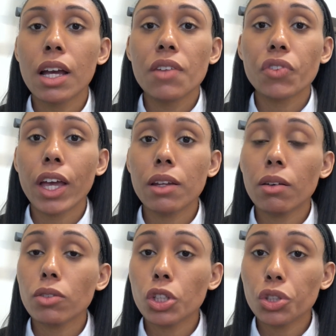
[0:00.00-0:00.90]
than
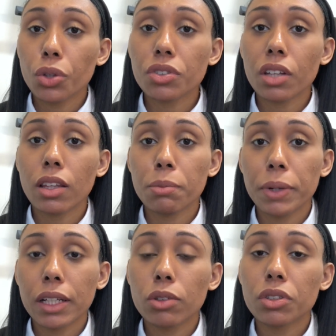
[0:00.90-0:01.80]
you'd use in other
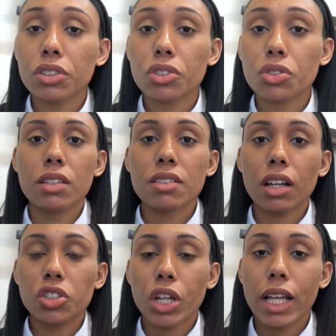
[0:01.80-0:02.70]
medical conditions,
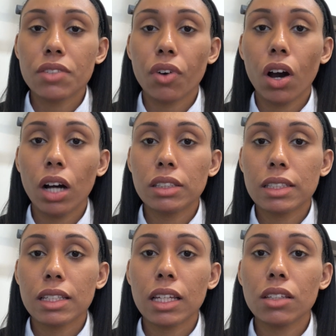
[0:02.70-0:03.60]
such as for heart
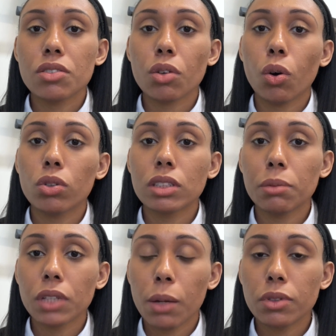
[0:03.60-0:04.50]
disease or some
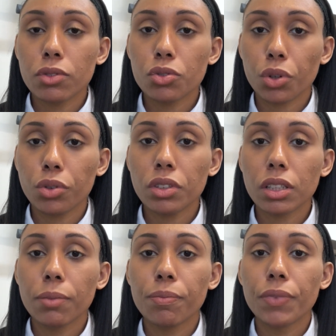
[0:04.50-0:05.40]
types of stroke.
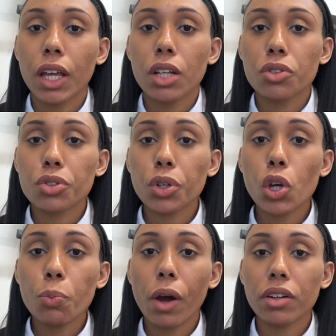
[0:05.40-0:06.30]

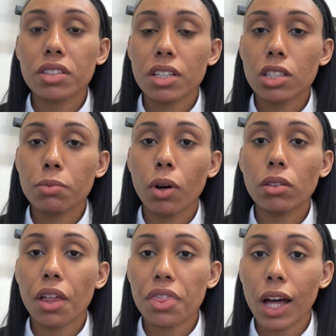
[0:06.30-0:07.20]
2. Paracetamol,
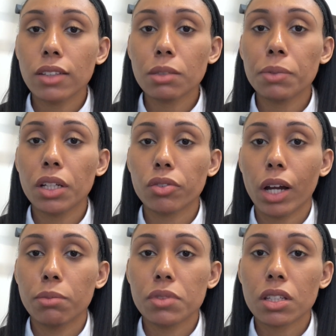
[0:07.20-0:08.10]
1000
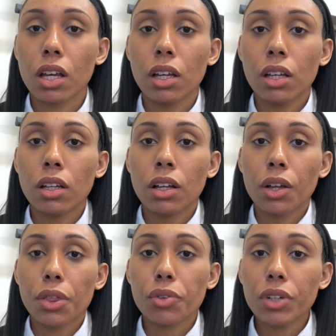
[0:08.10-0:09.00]
milligrams.
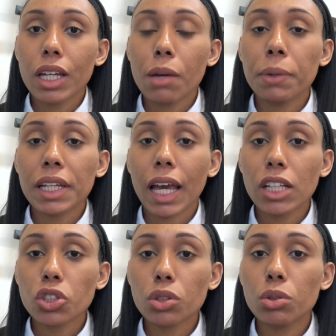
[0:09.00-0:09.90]
3. A
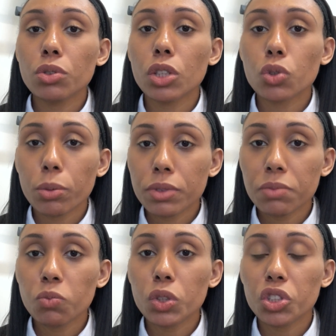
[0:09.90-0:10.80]
medication called
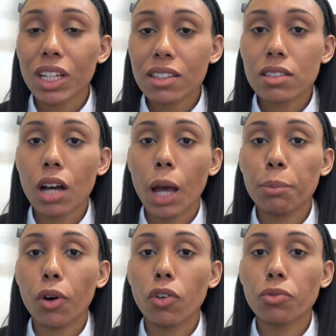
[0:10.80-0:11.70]
atriptan, which is a type
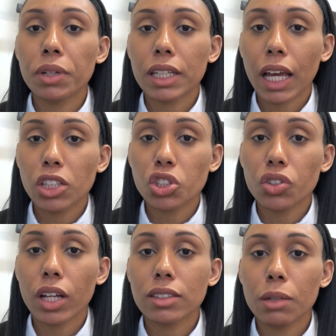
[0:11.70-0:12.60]
of medication
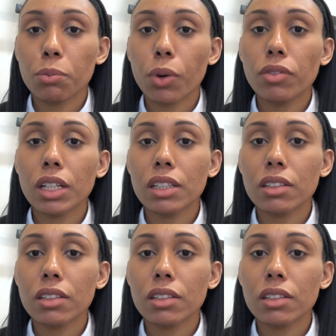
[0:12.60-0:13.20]
that temporarily